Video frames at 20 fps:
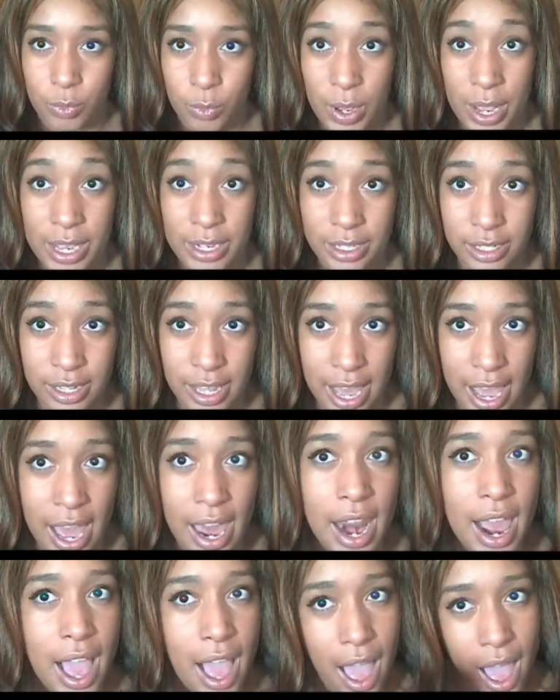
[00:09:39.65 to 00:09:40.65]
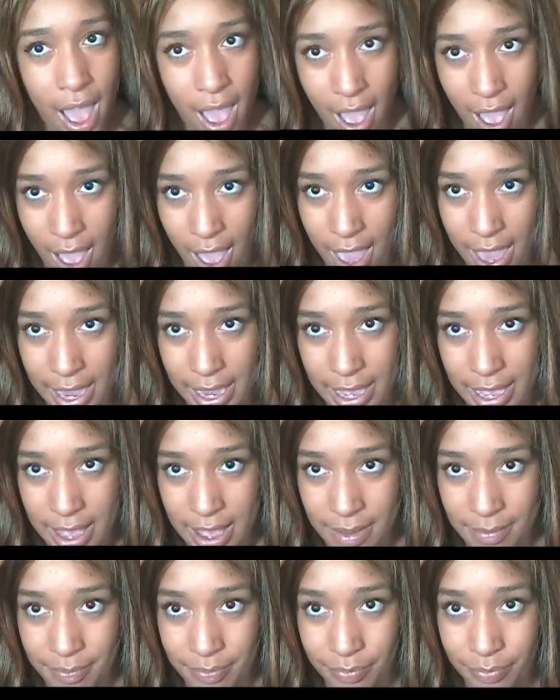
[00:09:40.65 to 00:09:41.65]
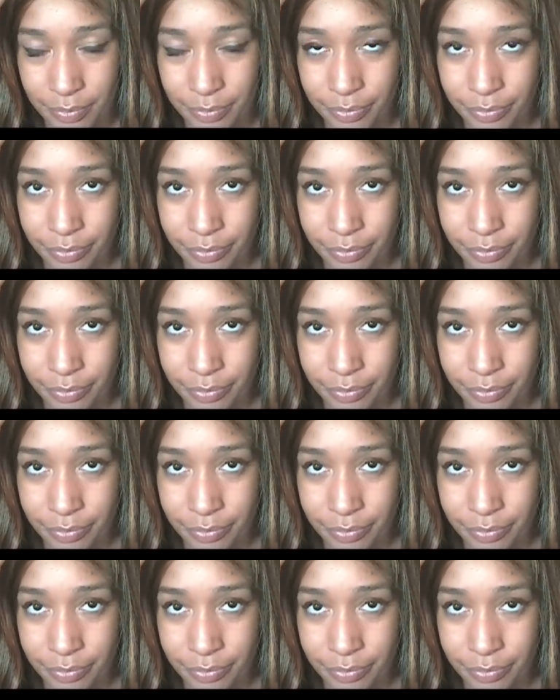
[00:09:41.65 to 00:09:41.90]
was that I